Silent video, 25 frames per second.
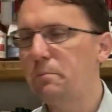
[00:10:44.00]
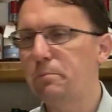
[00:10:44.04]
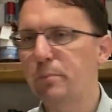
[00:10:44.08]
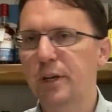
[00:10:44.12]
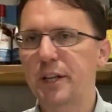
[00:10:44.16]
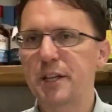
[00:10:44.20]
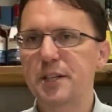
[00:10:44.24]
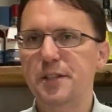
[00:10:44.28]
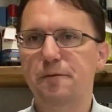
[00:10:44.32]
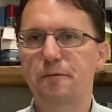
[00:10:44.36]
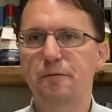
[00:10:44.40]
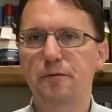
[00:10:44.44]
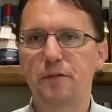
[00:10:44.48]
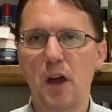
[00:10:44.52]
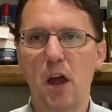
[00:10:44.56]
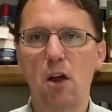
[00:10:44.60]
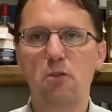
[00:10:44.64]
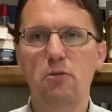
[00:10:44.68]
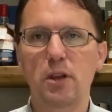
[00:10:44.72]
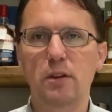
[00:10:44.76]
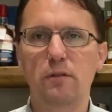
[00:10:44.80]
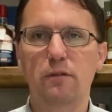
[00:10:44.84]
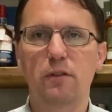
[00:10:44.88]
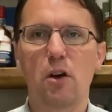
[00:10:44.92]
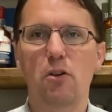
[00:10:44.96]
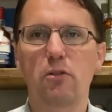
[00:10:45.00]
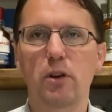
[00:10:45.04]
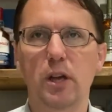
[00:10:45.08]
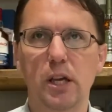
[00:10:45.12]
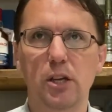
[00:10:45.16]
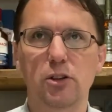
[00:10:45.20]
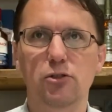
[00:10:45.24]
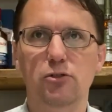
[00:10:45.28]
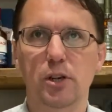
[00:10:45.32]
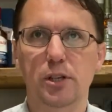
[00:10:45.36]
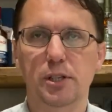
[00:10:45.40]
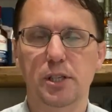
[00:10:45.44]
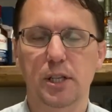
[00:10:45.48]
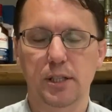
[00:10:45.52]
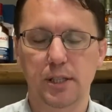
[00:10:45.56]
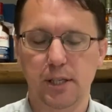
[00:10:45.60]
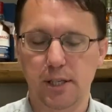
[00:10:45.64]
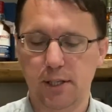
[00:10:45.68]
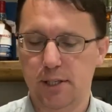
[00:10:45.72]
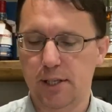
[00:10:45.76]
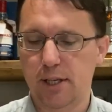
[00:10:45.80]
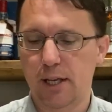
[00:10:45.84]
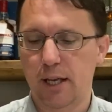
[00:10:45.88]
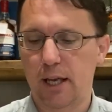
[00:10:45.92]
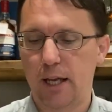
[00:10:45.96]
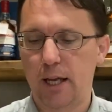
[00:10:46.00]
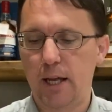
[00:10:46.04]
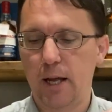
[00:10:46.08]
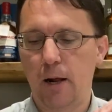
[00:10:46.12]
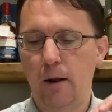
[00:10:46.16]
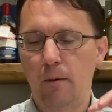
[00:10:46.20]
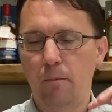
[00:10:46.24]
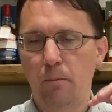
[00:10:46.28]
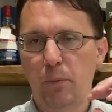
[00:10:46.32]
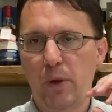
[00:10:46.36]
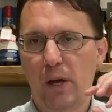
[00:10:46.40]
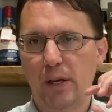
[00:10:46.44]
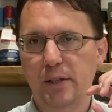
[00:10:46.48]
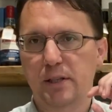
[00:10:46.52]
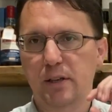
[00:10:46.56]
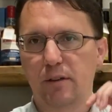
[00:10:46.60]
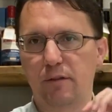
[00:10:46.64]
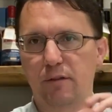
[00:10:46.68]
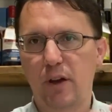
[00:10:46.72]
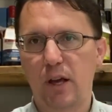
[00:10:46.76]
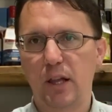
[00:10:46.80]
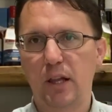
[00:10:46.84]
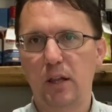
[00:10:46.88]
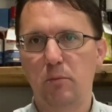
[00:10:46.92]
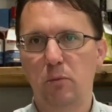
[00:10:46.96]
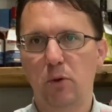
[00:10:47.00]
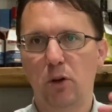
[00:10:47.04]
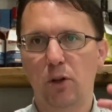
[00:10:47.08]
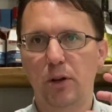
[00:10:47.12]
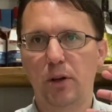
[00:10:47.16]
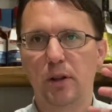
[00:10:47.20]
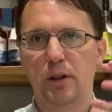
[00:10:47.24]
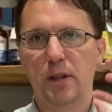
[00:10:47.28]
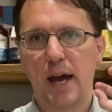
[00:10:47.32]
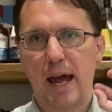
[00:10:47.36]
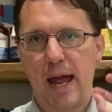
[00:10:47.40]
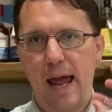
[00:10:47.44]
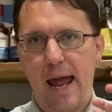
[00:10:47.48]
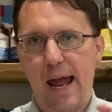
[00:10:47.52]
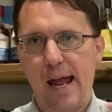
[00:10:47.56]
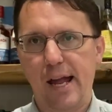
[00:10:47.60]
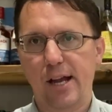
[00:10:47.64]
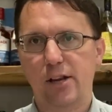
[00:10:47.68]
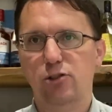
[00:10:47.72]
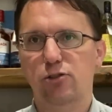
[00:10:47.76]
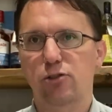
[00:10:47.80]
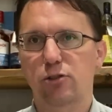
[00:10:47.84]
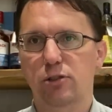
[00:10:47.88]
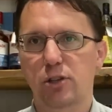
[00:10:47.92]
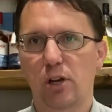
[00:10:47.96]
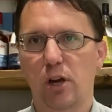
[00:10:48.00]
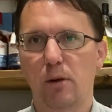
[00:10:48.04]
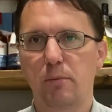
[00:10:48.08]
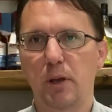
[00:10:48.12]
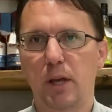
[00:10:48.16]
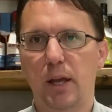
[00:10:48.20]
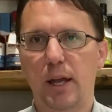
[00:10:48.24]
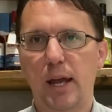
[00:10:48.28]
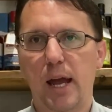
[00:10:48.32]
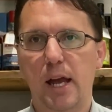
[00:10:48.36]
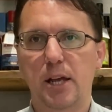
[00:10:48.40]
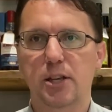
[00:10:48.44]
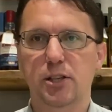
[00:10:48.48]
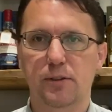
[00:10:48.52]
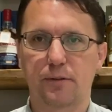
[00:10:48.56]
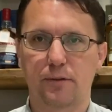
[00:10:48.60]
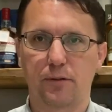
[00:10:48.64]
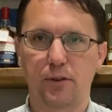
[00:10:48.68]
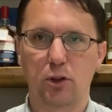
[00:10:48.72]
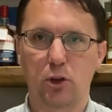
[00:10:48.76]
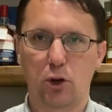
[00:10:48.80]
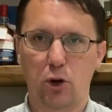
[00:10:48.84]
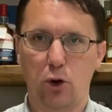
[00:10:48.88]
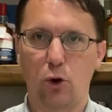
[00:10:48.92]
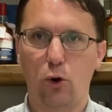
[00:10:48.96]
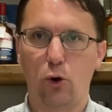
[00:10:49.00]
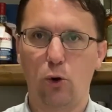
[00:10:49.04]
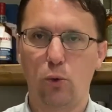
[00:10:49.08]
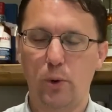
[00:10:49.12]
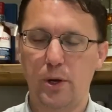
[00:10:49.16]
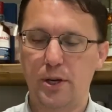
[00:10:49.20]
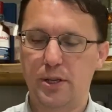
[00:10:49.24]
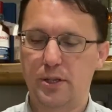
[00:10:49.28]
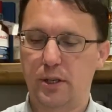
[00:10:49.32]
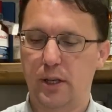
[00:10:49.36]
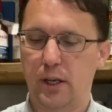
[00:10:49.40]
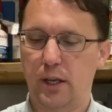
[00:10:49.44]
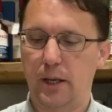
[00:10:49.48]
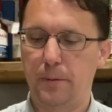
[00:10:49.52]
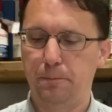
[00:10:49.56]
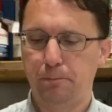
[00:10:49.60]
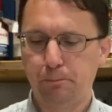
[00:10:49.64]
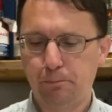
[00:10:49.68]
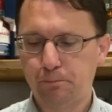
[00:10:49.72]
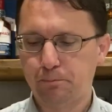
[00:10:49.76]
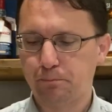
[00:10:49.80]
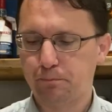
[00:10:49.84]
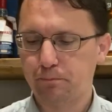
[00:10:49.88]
But it's very, very interesting to see that development, that extra time in cask for the core whiskey,